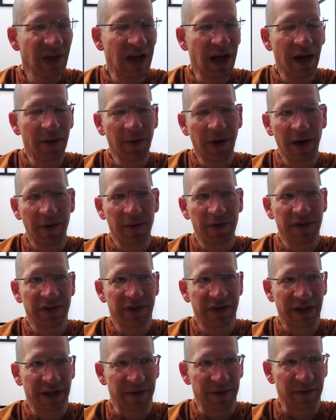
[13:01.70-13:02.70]
I wouldn't
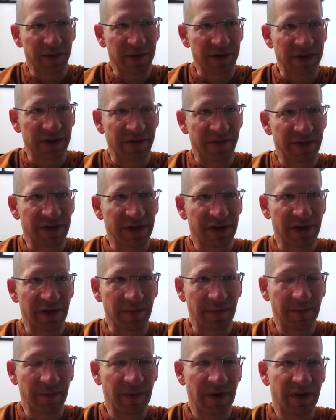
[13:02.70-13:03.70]
say there was a feeling
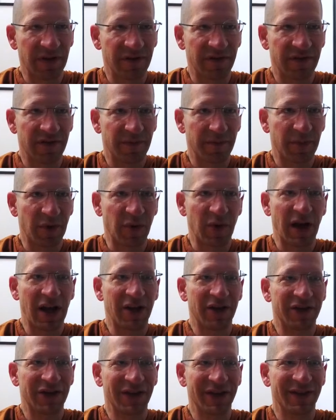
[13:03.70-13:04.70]
of
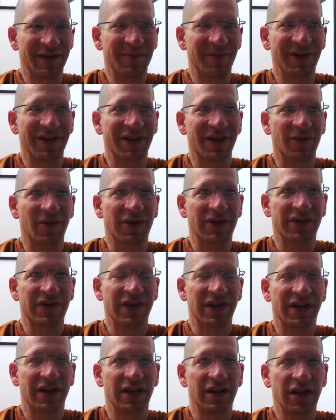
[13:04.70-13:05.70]
paralysis, but there was
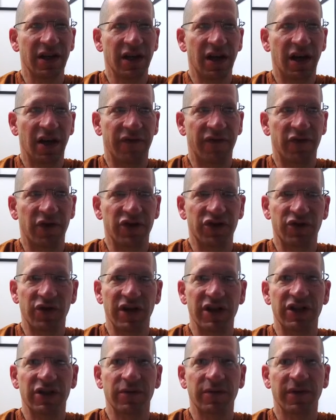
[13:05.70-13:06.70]
a
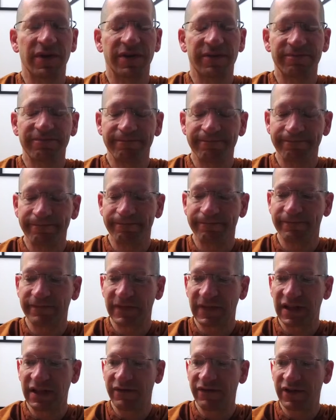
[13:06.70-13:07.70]
frustration with,
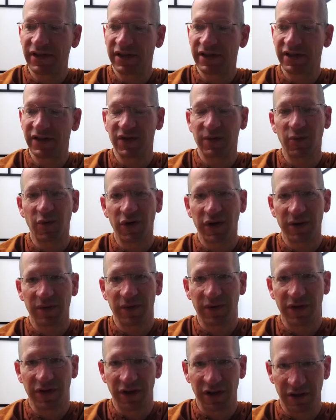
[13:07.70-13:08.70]
even at this point,
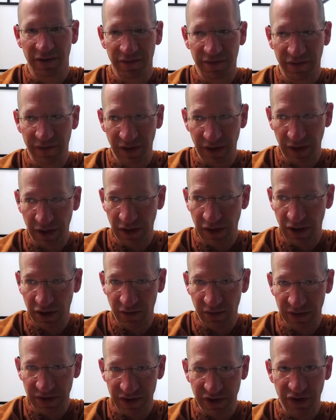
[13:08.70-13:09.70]
with all of
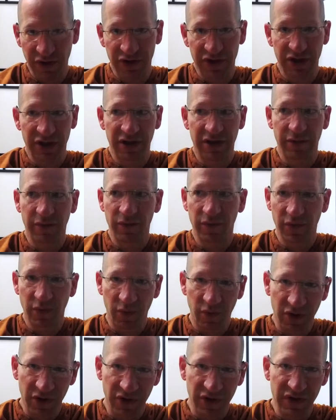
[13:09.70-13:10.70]
the research and the
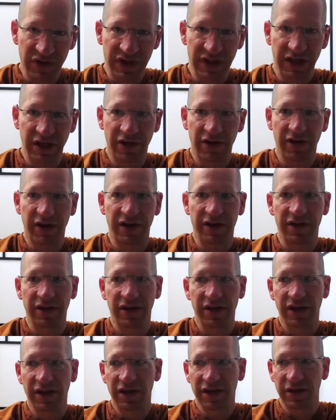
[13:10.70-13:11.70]
workers here and
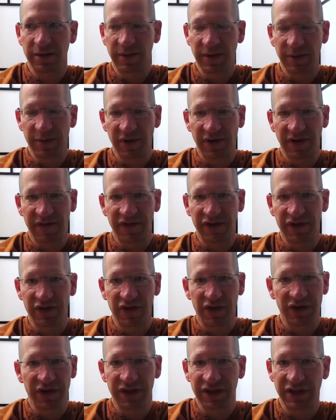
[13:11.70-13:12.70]
the people I've
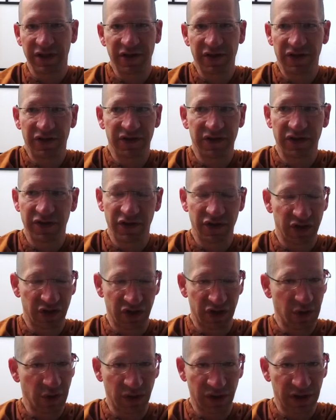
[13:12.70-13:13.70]
consulted, there's
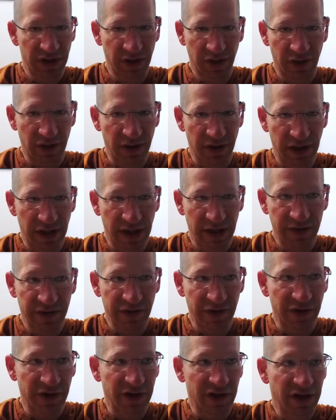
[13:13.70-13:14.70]
just no clear
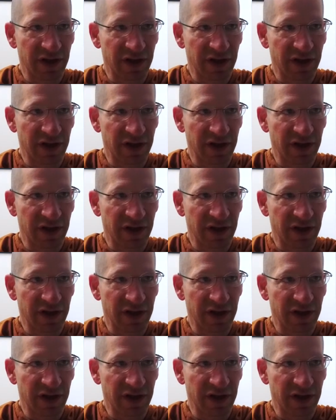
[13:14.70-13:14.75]
answer.